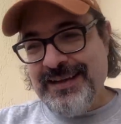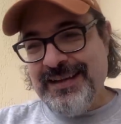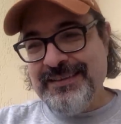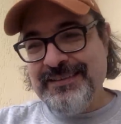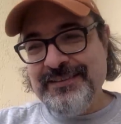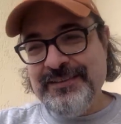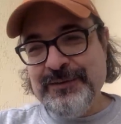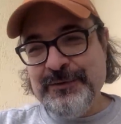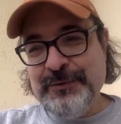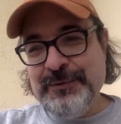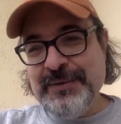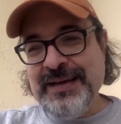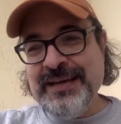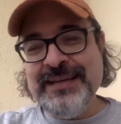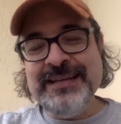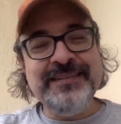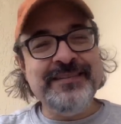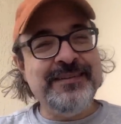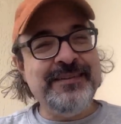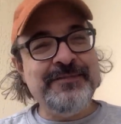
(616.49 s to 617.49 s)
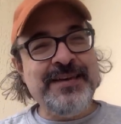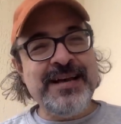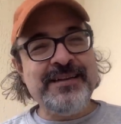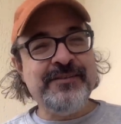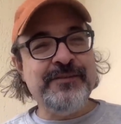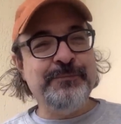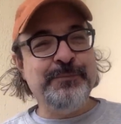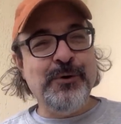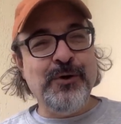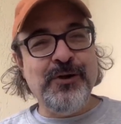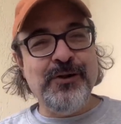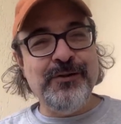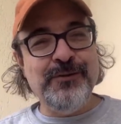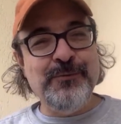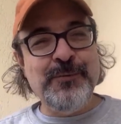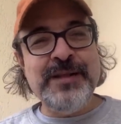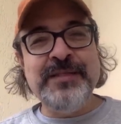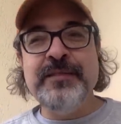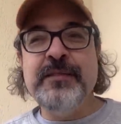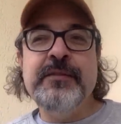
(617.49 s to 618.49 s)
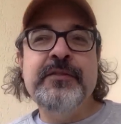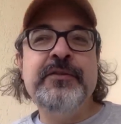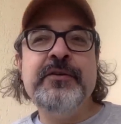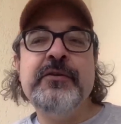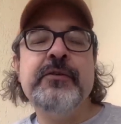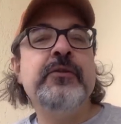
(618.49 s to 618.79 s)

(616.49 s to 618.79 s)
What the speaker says: to hit Sevastopol when